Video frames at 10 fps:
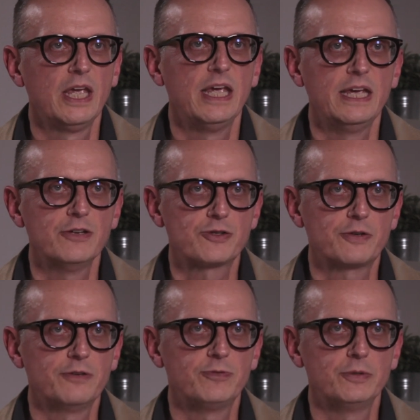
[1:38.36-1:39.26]
In
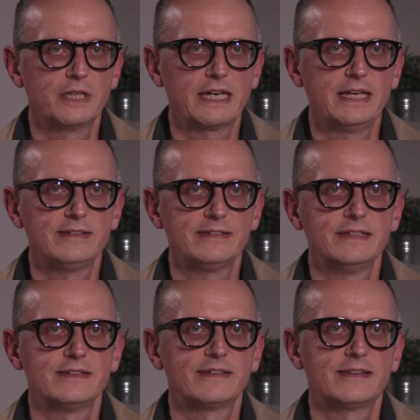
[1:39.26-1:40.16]
straightforward
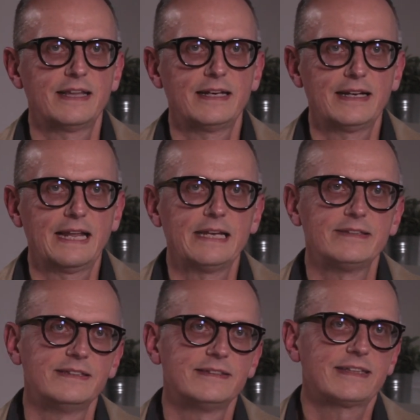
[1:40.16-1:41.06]
cases, that
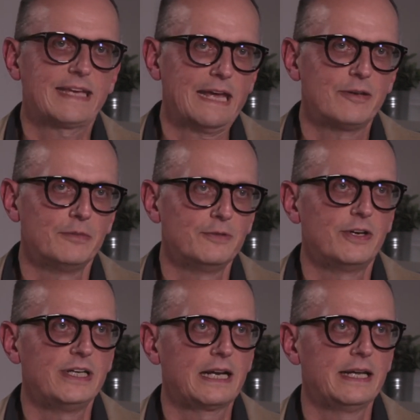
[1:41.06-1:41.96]
analysis can be
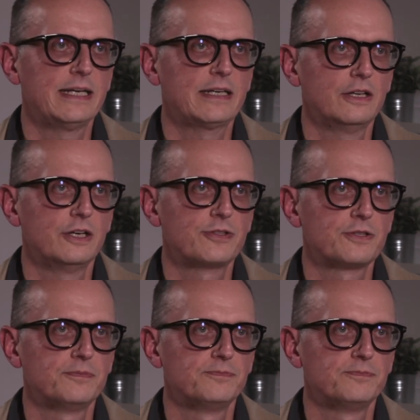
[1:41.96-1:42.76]
very clear-cut.